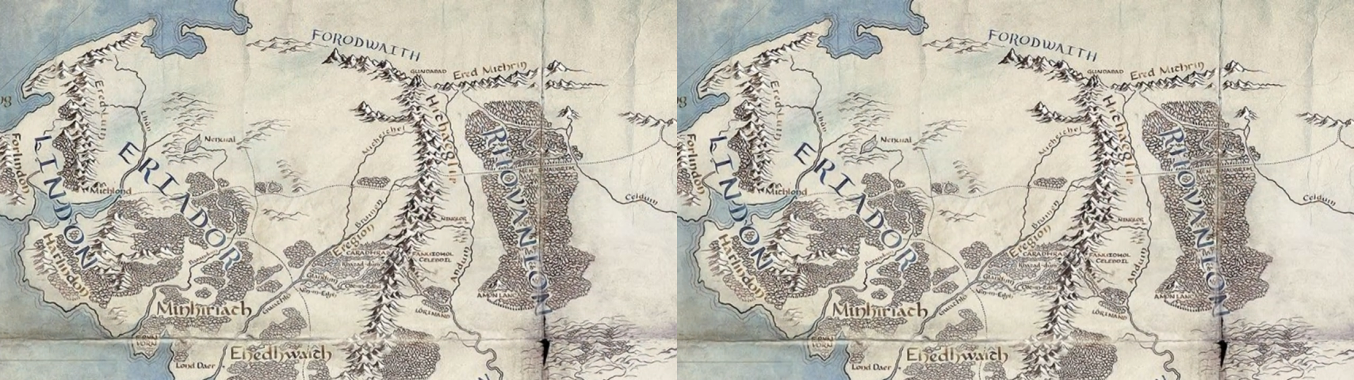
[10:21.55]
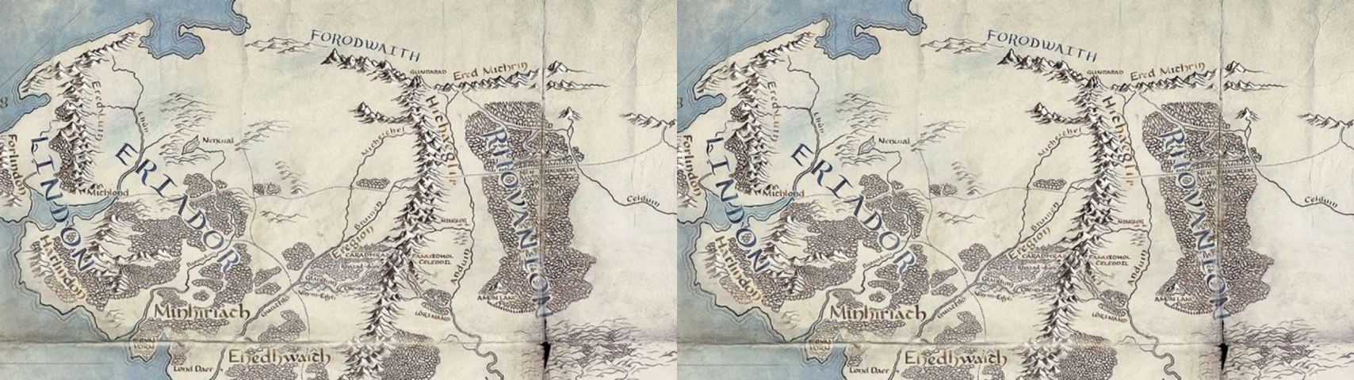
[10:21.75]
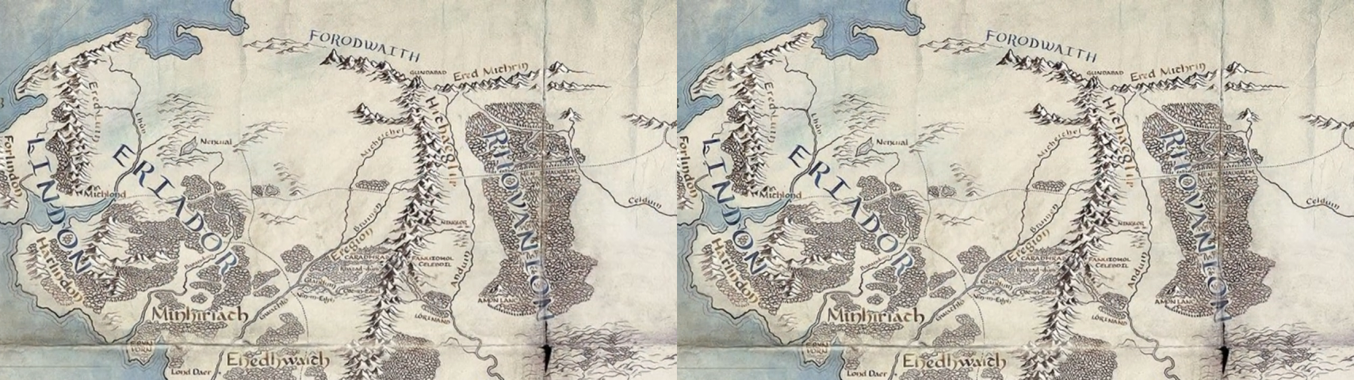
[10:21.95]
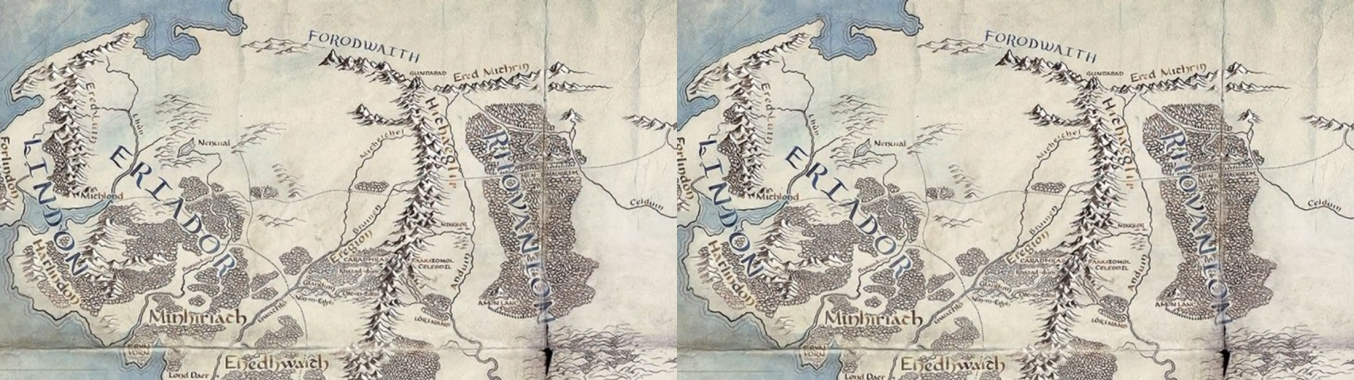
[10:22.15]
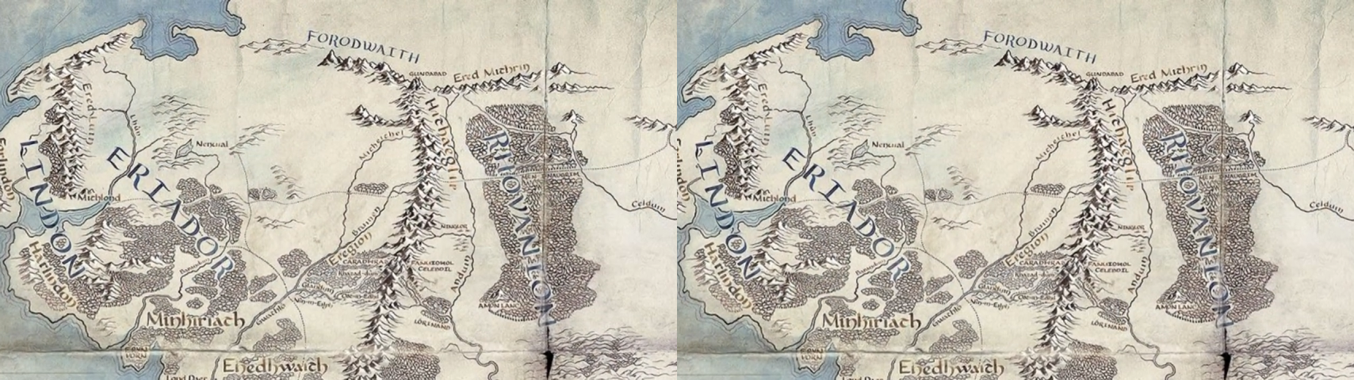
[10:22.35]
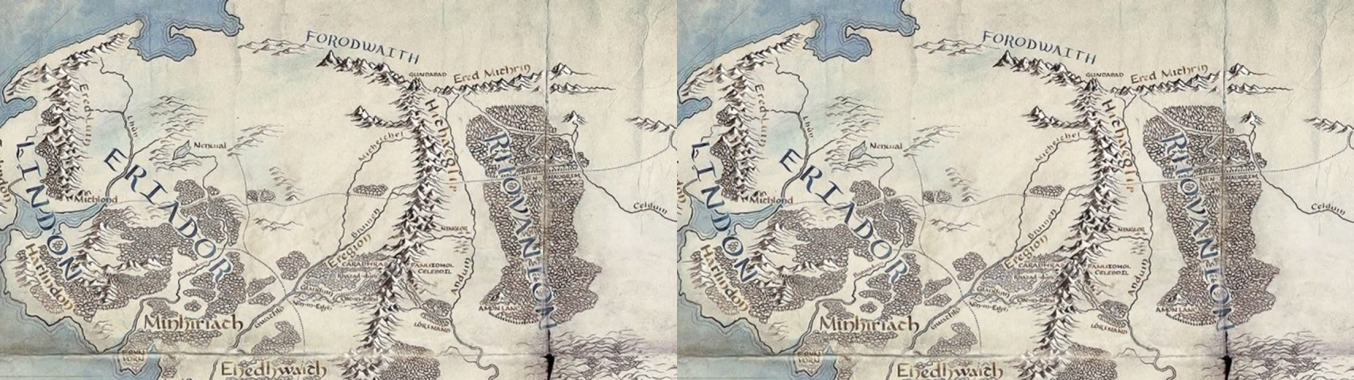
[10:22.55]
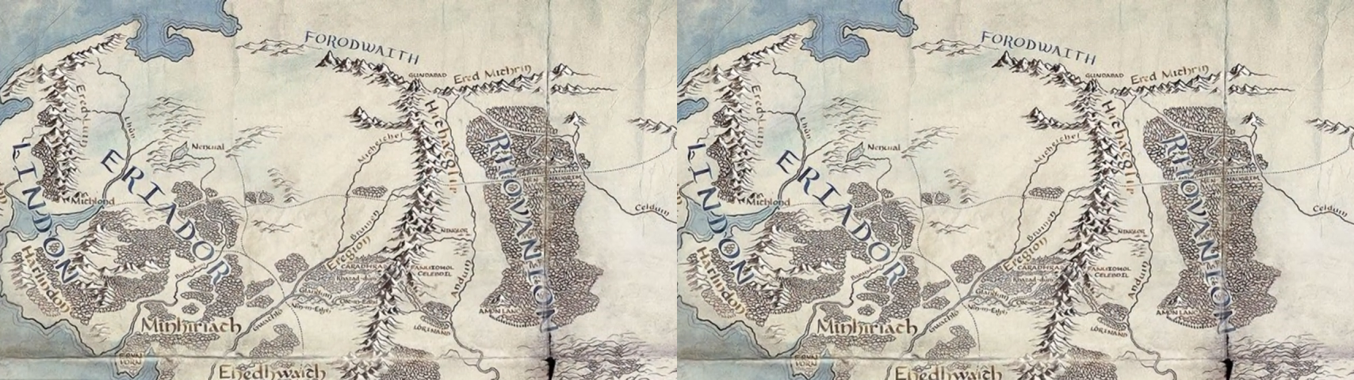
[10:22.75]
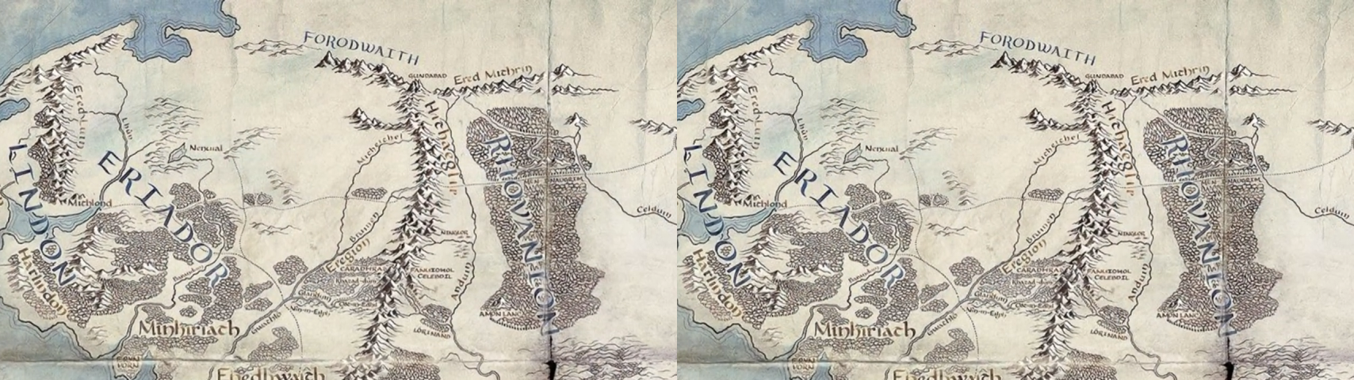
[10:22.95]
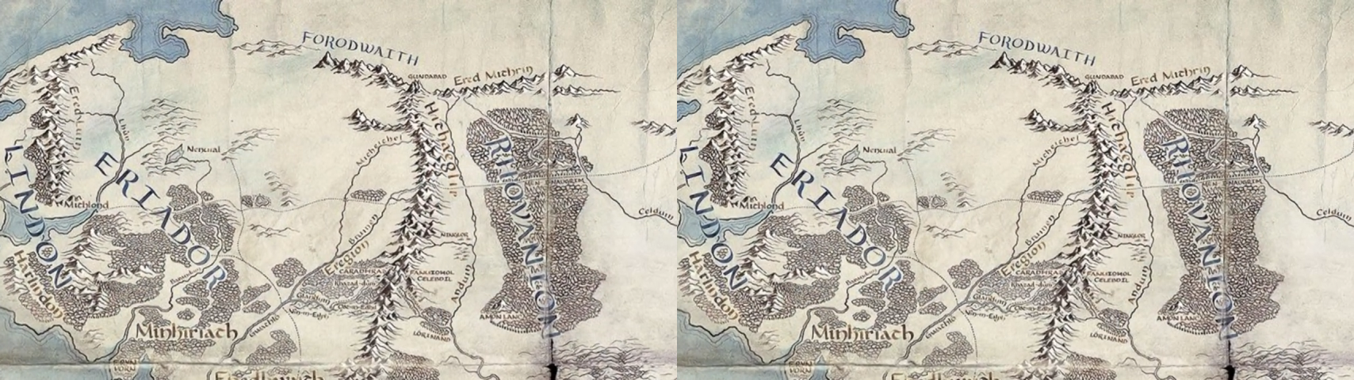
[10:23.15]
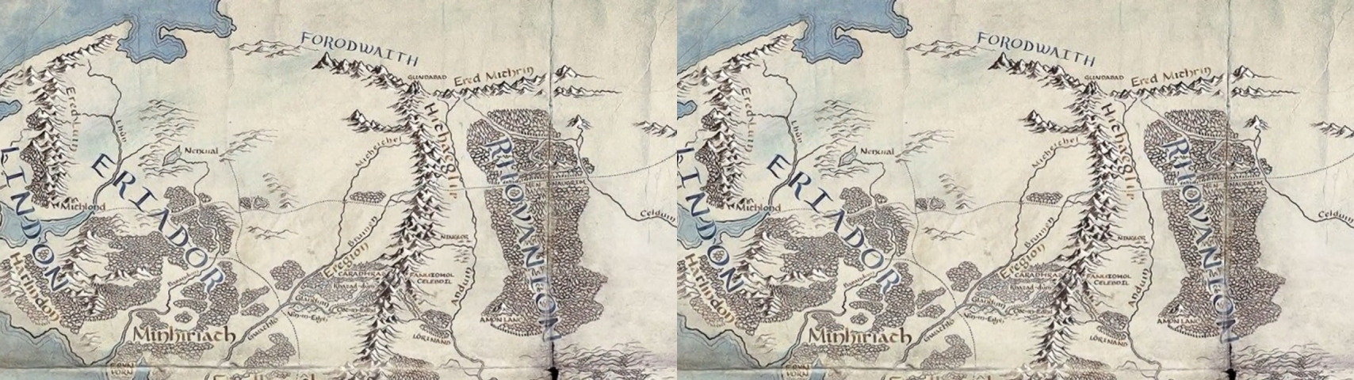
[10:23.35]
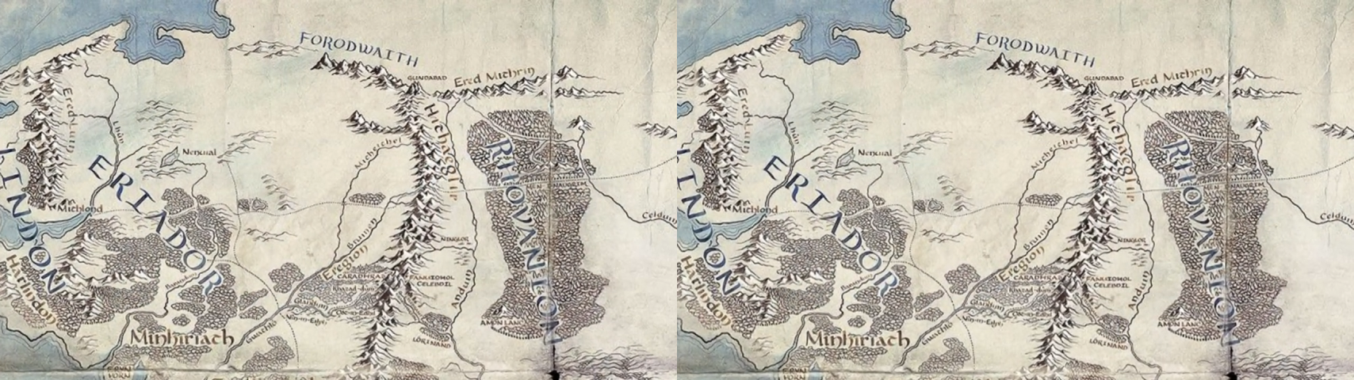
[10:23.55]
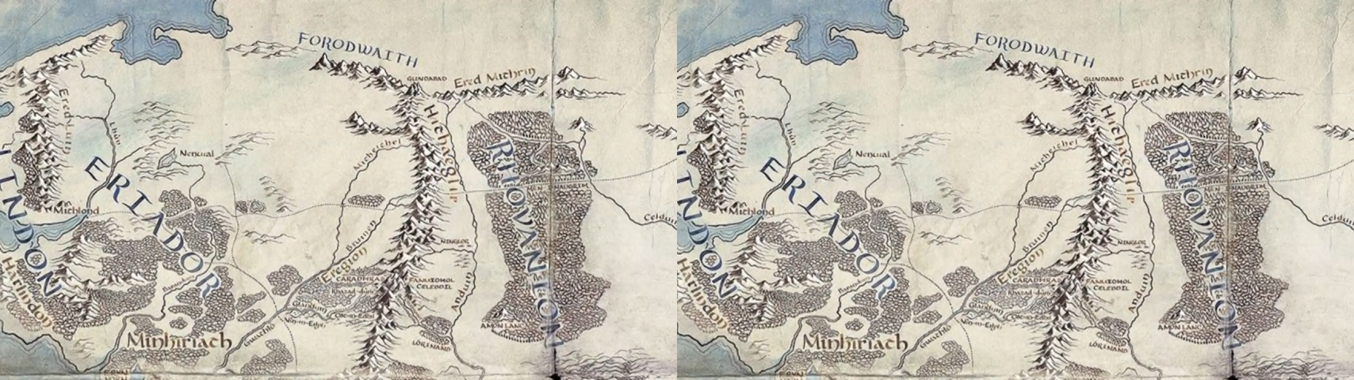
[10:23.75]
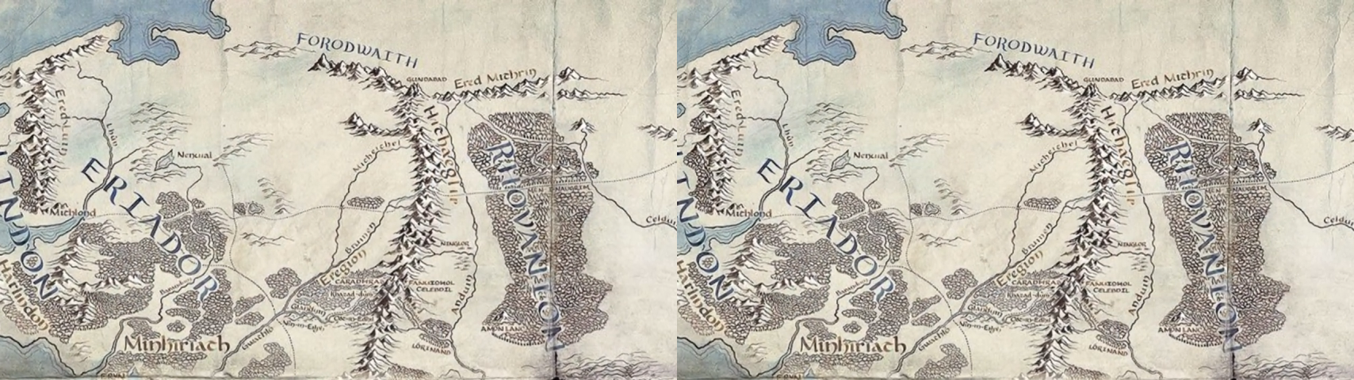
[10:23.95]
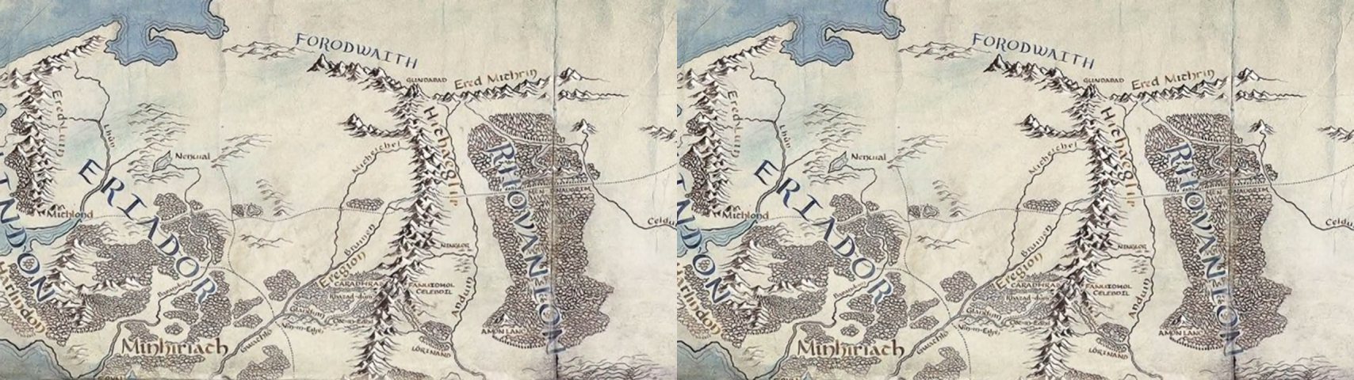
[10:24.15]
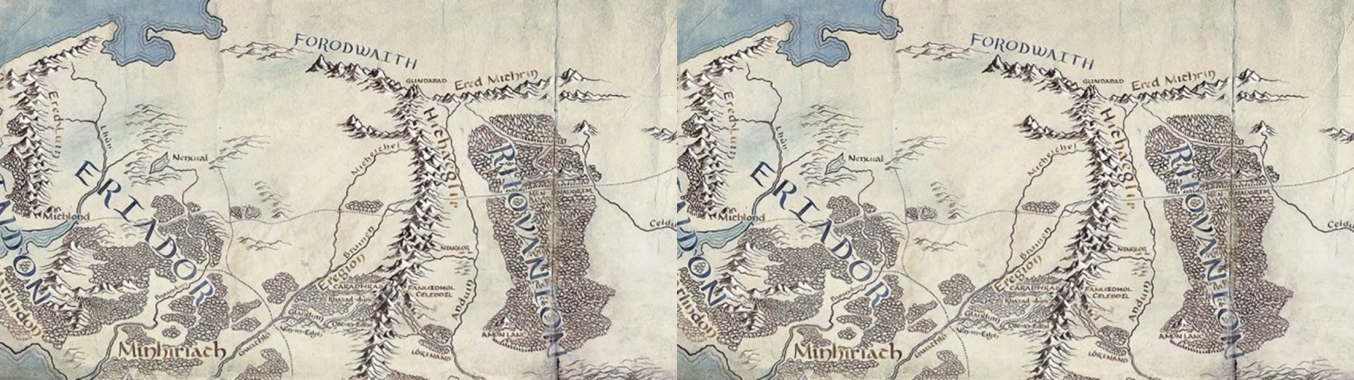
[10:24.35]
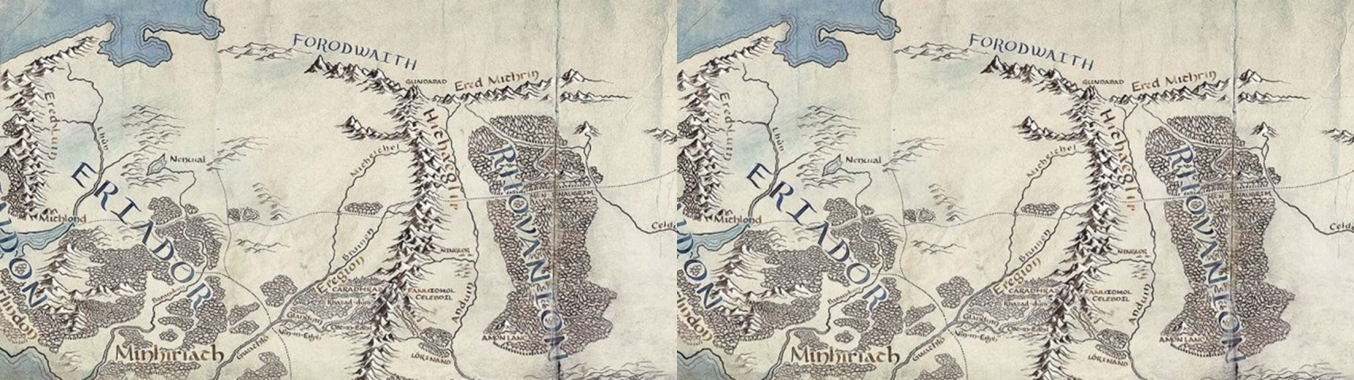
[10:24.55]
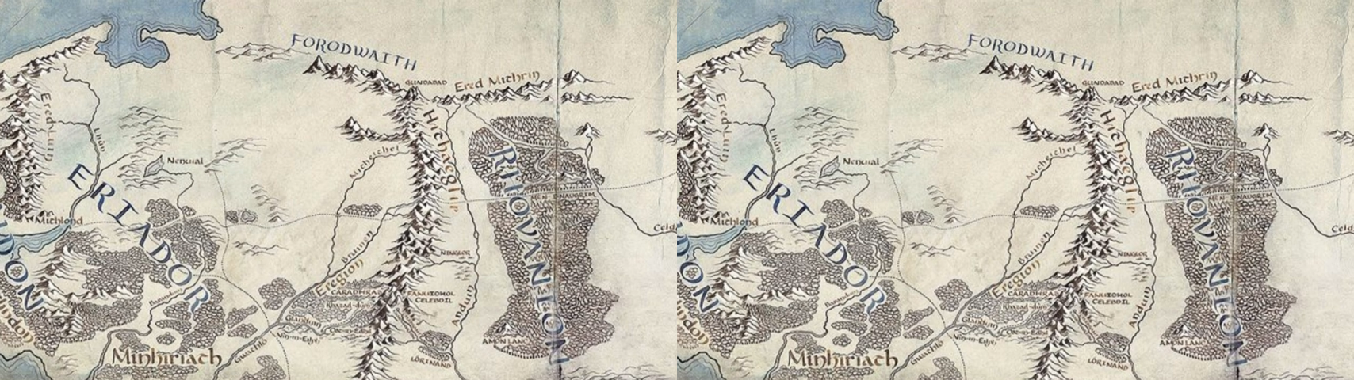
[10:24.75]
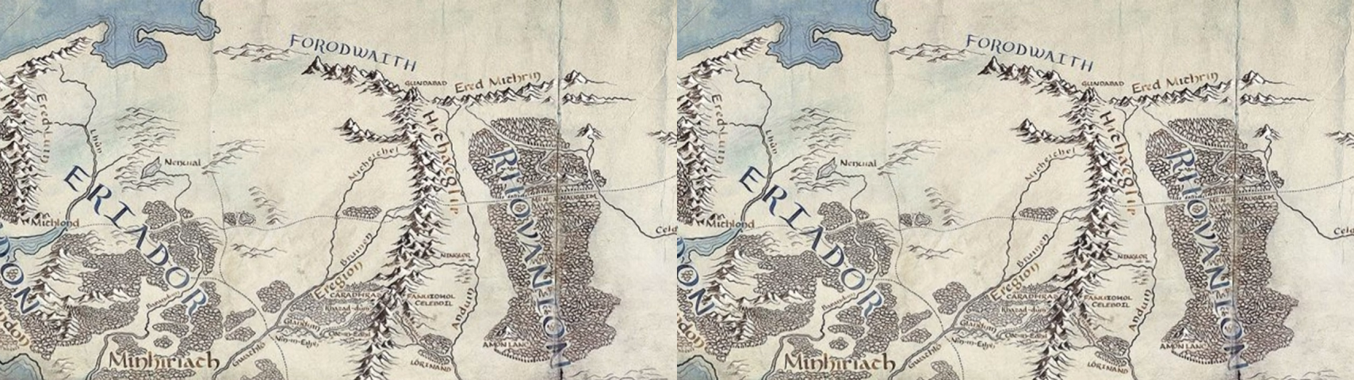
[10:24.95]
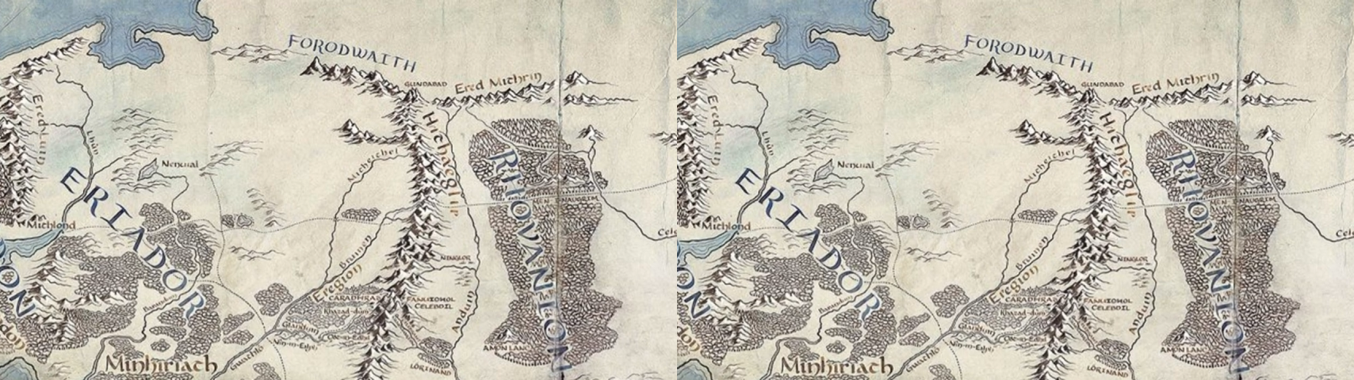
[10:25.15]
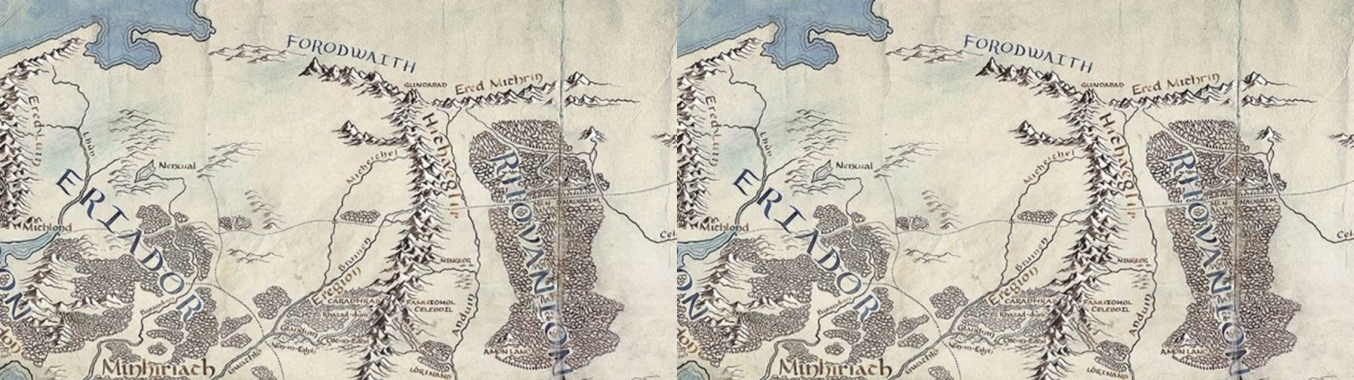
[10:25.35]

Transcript: (no speaker visible)